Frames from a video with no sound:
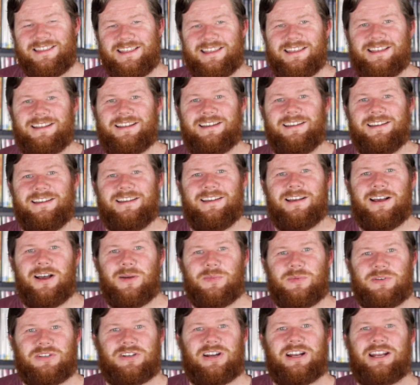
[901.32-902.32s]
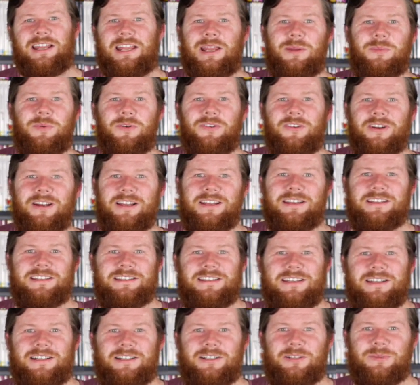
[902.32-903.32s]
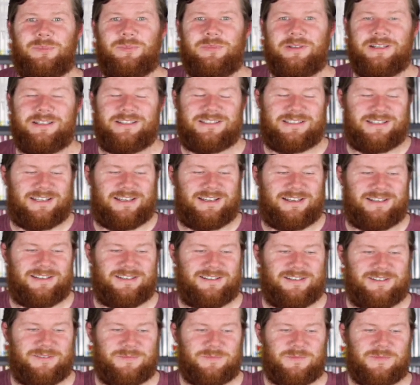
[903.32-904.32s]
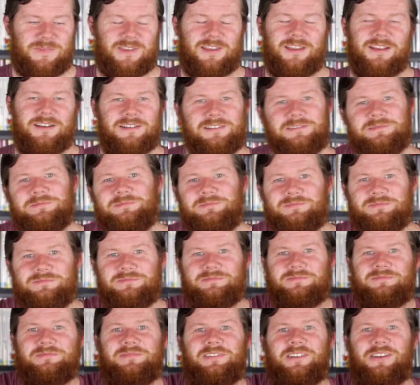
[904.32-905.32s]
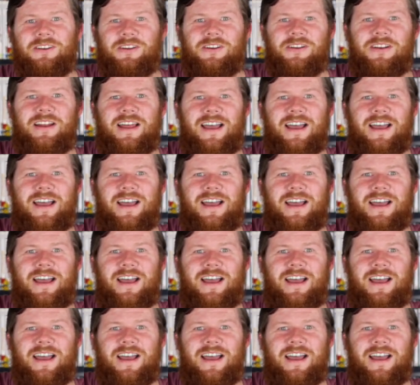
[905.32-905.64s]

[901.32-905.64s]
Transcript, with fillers: thing. I've been trying to keep it really still, but uh, who